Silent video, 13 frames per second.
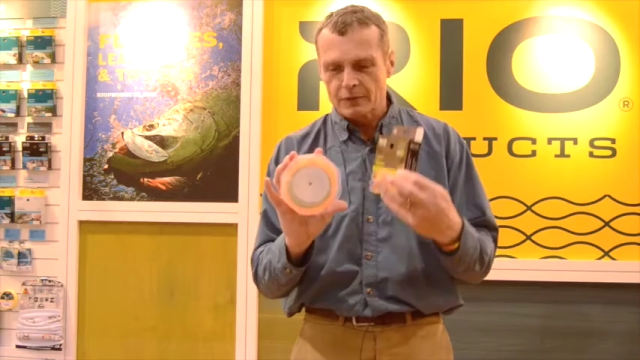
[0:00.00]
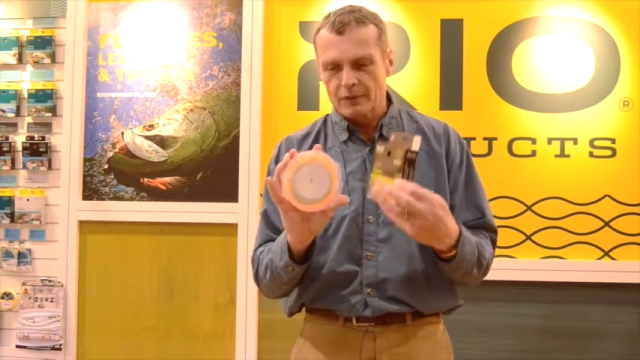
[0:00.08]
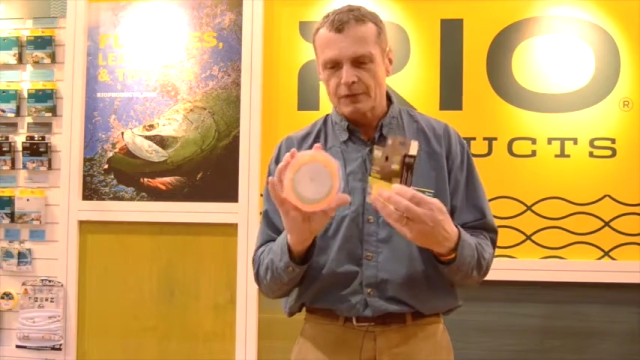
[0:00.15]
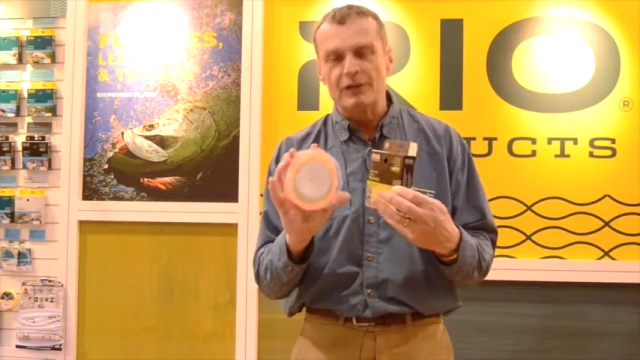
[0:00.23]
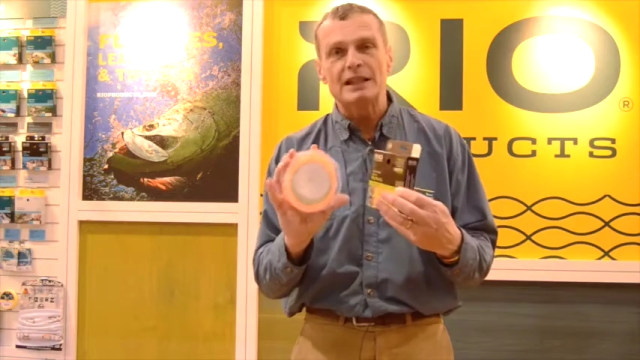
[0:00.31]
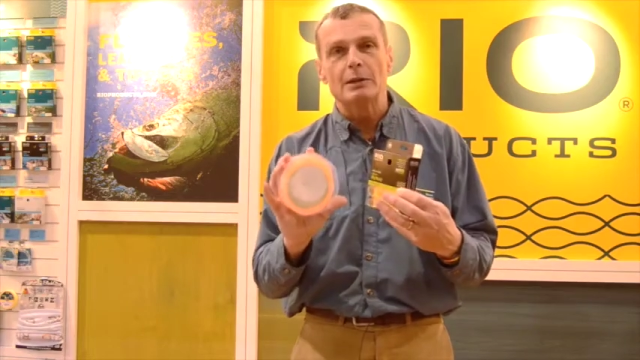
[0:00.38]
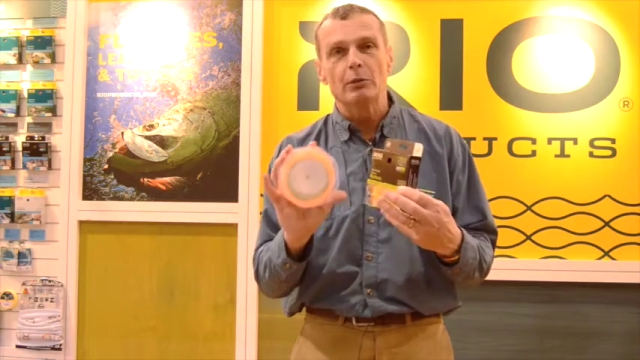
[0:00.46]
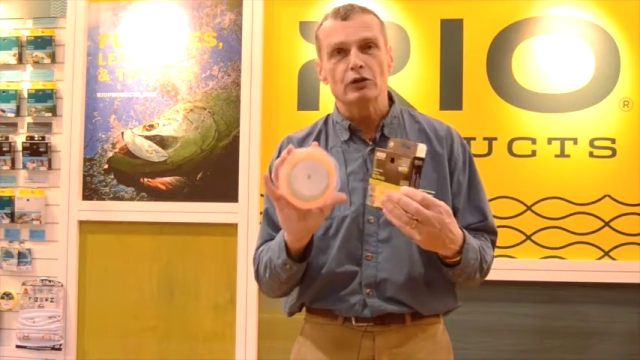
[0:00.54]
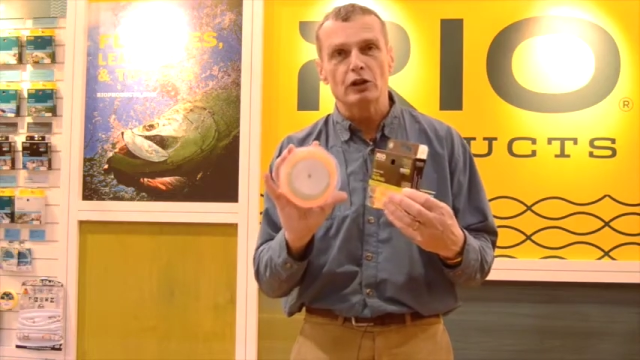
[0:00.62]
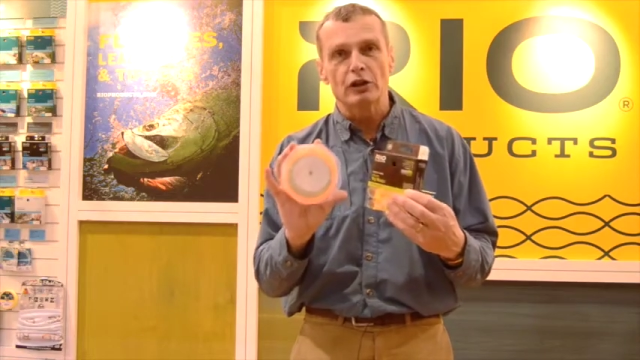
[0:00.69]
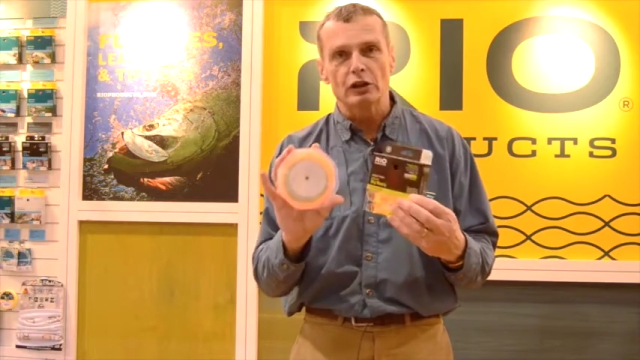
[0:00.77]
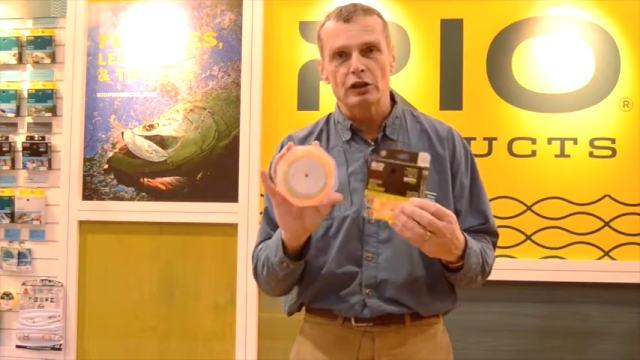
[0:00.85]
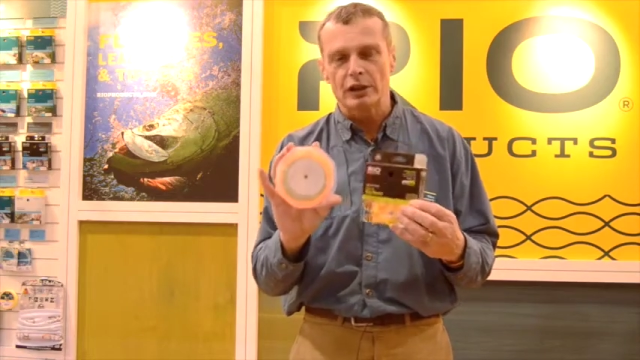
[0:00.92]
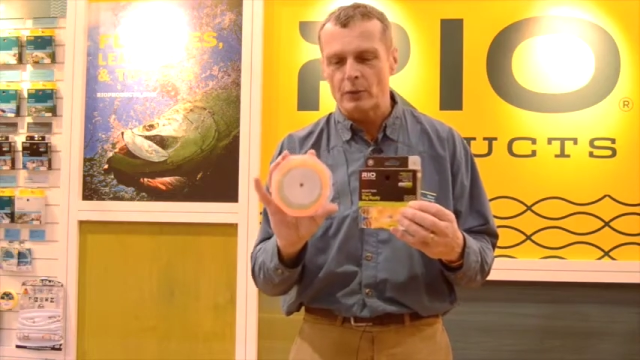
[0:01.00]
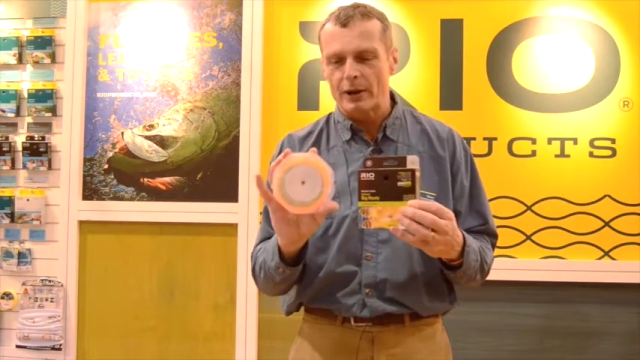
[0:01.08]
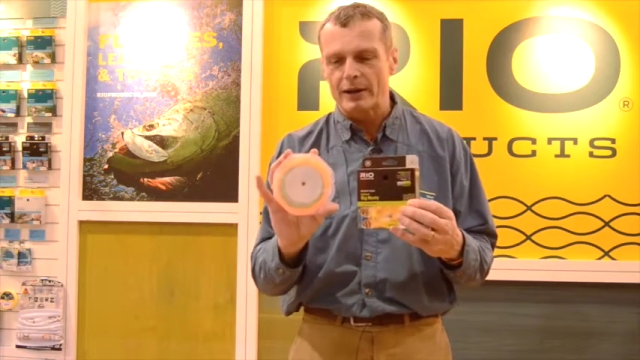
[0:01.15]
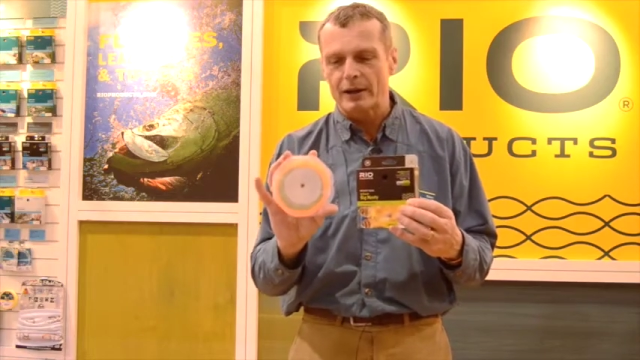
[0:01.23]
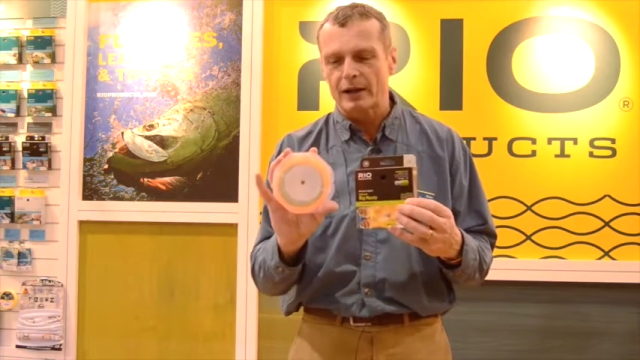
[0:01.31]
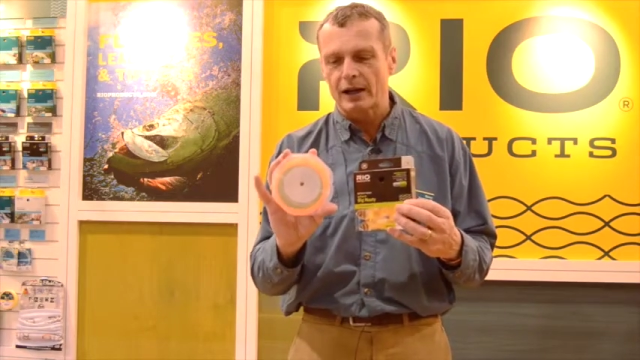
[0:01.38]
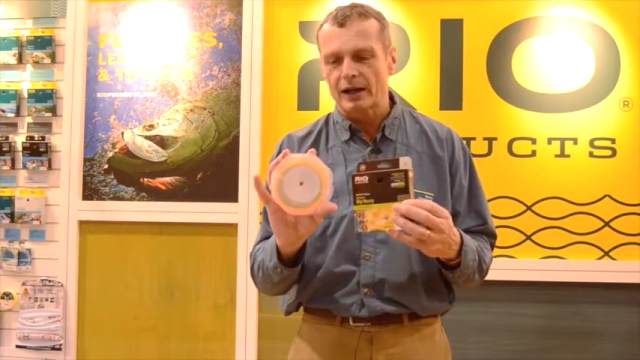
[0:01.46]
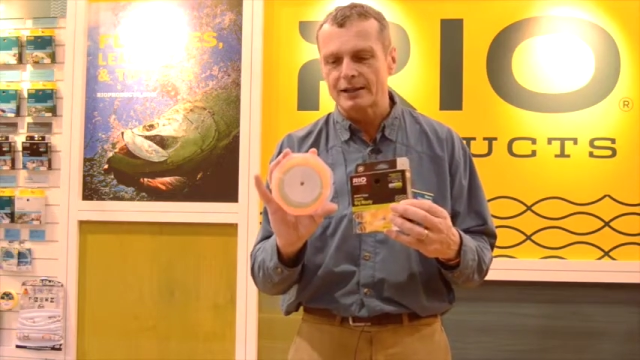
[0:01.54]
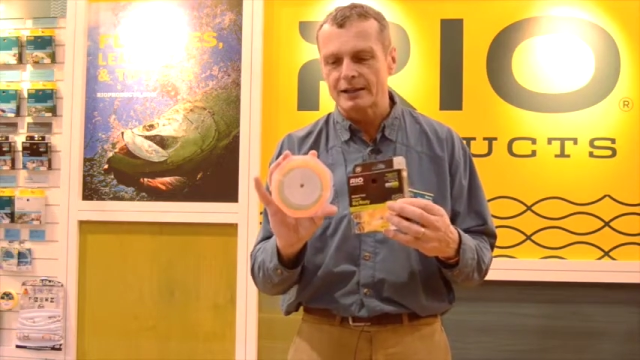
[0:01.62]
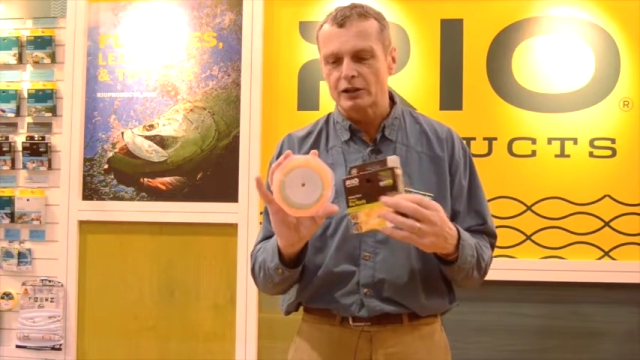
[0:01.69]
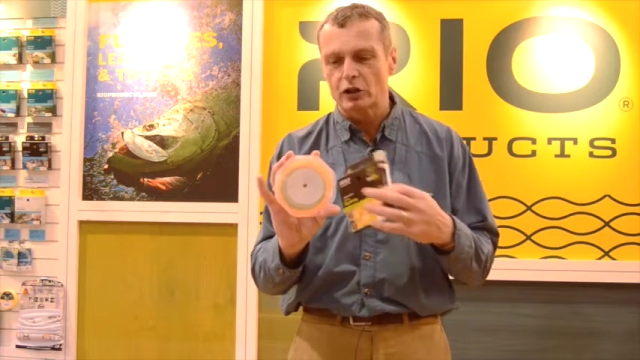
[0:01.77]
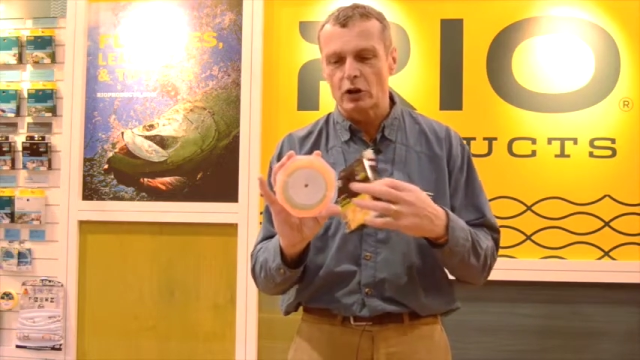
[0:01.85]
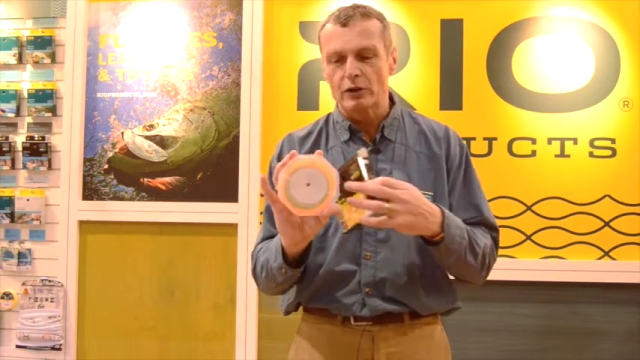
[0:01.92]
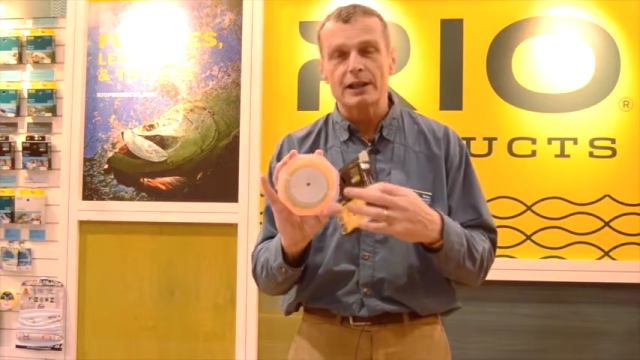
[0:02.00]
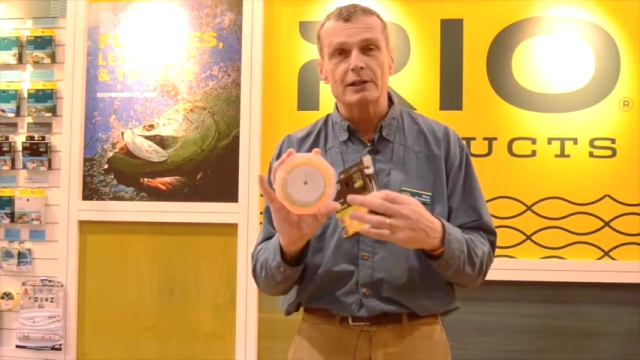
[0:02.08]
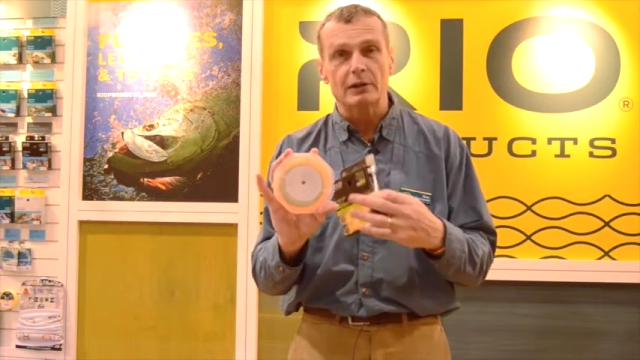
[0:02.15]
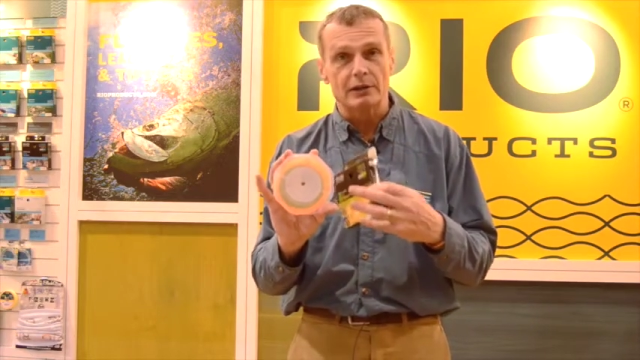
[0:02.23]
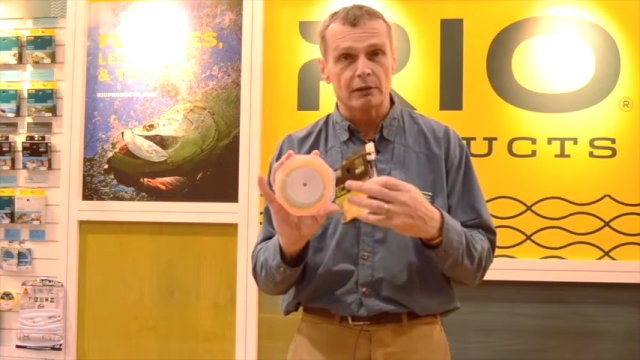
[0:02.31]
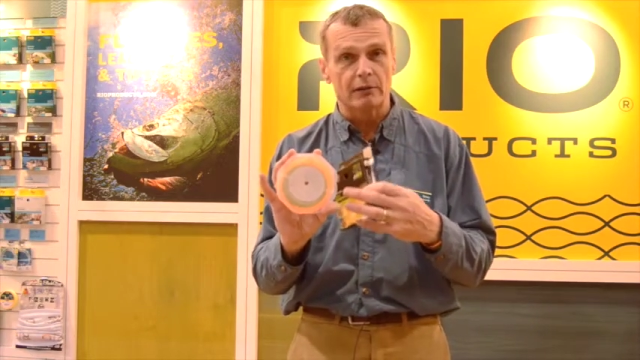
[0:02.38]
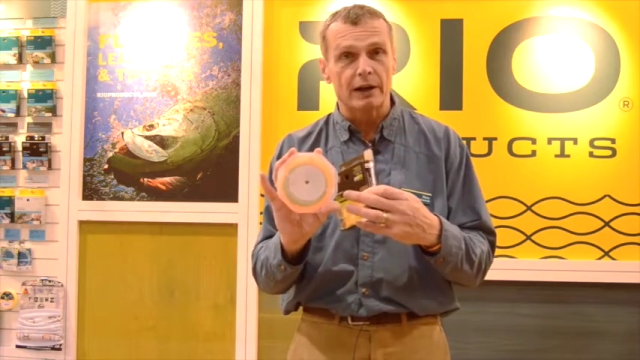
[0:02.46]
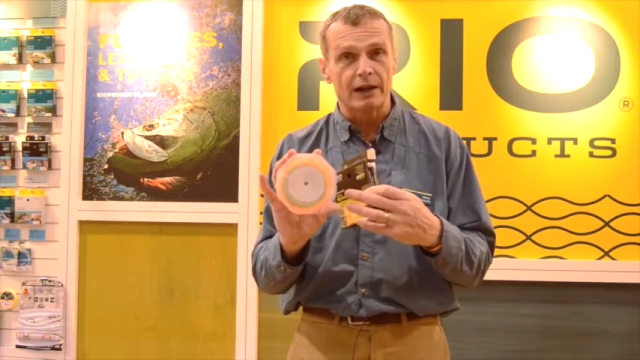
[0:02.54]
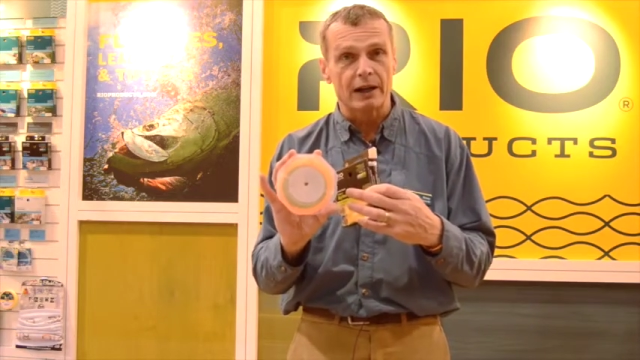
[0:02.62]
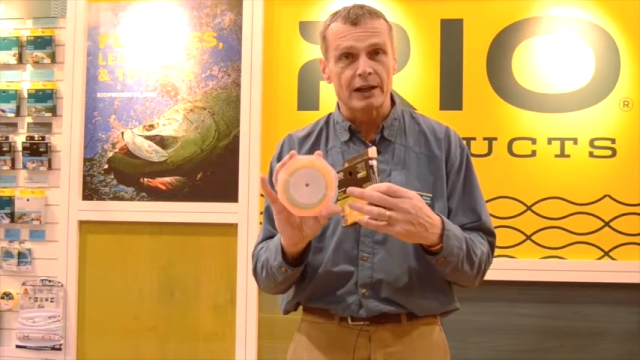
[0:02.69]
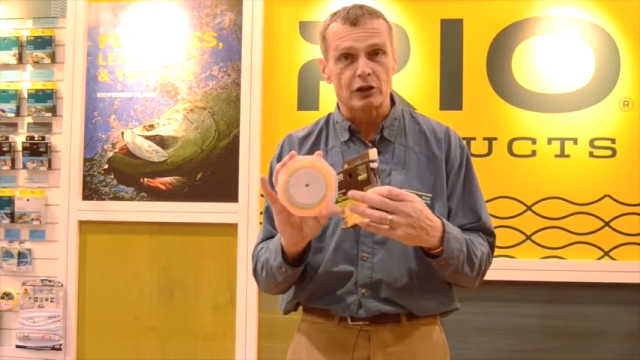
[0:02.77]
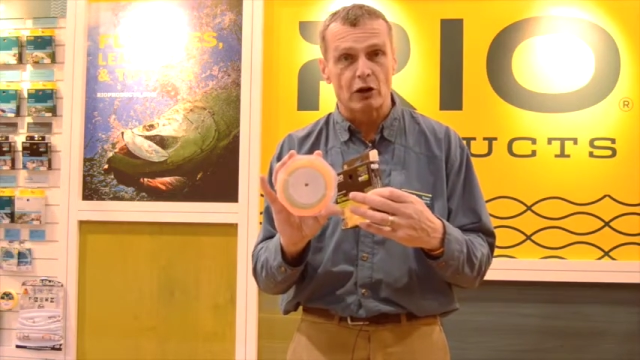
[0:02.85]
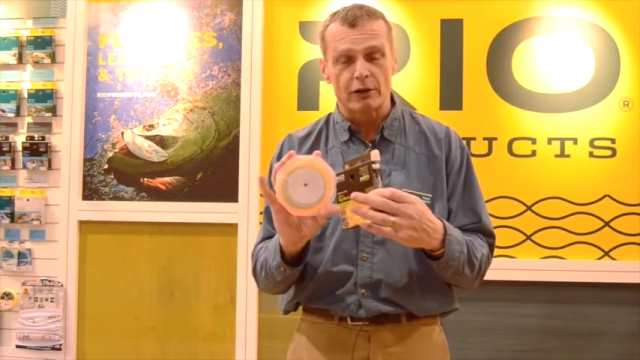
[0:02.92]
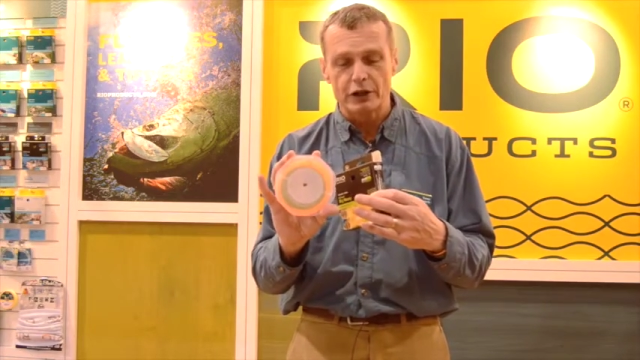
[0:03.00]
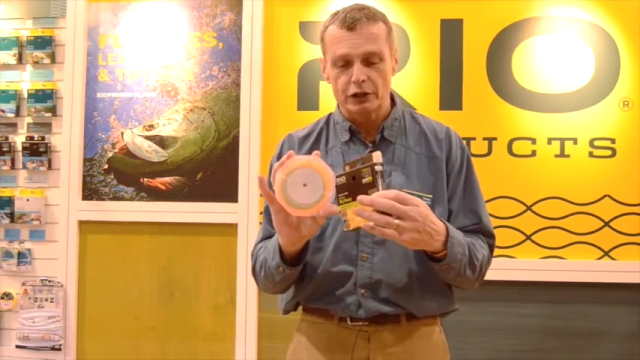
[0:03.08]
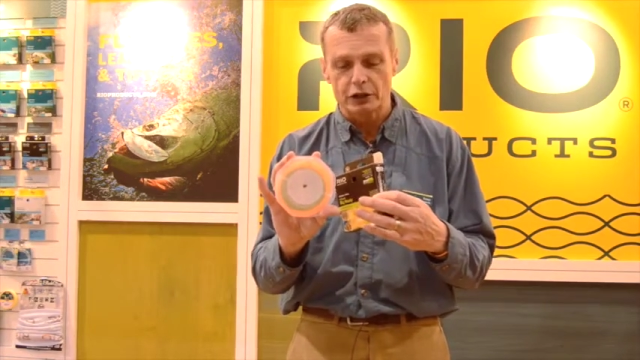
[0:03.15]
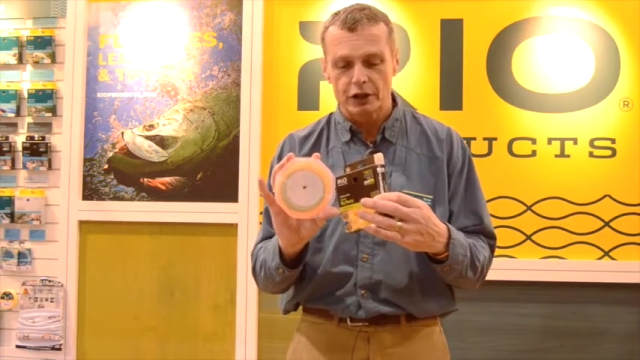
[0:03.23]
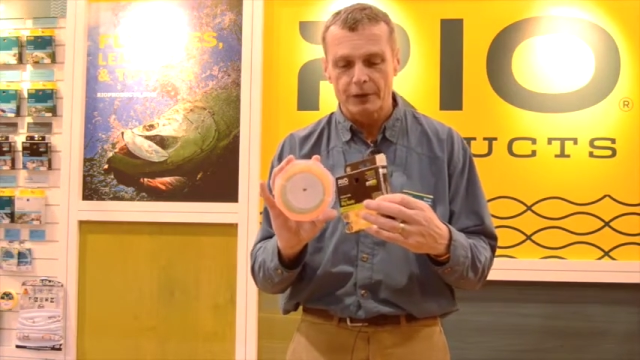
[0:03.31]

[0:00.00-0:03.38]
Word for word: visible so you can see where the casting zone is. Is the running line's orange.